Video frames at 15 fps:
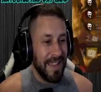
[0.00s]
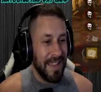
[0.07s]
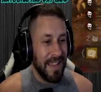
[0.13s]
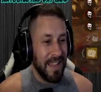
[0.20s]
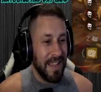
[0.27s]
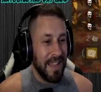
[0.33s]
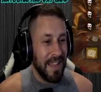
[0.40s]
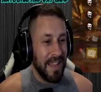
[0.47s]

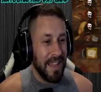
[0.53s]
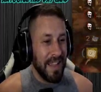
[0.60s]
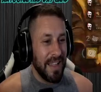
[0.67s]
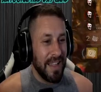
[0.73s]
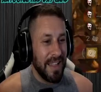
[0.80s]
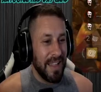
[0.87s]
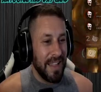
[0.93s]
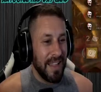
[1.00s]

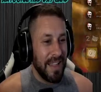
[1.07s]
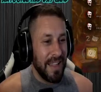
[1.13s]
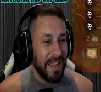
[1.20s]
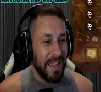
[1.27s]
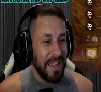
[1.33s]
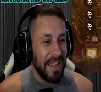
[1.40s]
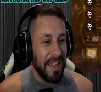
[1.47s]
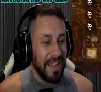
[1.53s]

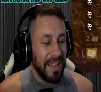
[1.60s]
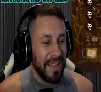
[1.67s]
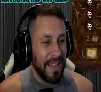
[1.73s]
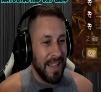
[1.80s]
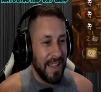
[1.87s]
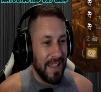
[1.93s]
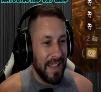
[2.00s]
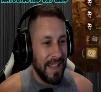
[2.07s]

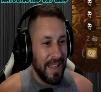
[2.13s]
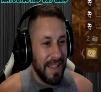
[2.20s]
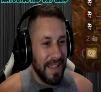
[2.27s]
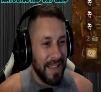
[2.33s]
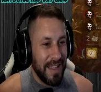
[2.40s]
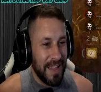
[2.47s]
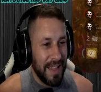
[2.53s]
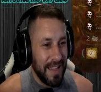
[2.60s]

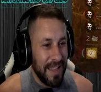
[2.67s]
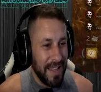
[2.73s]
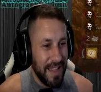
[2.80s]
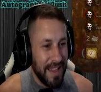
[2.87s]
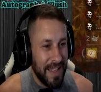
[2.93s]
[no speech]